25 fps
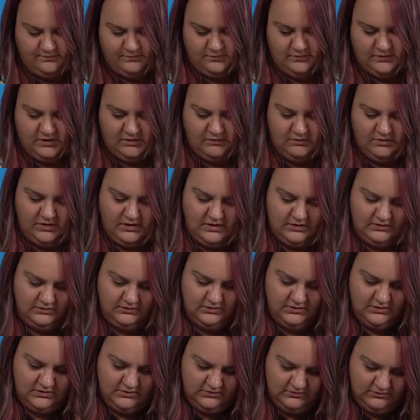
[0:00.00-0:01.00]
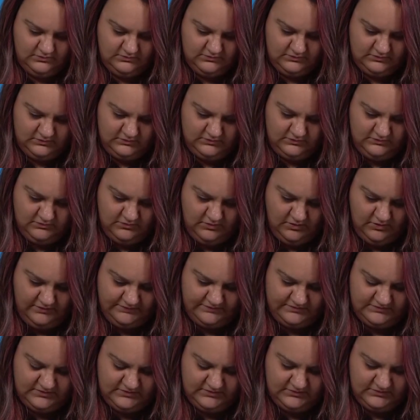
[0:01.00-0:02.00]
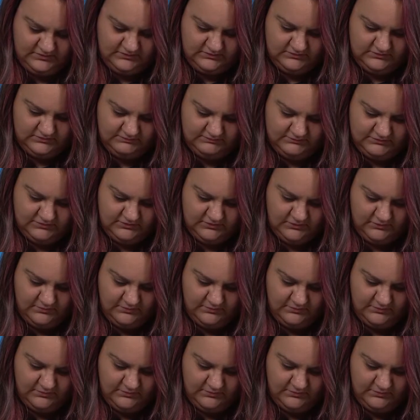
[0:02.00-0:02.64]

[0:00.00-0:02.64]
that one got a little too off center. So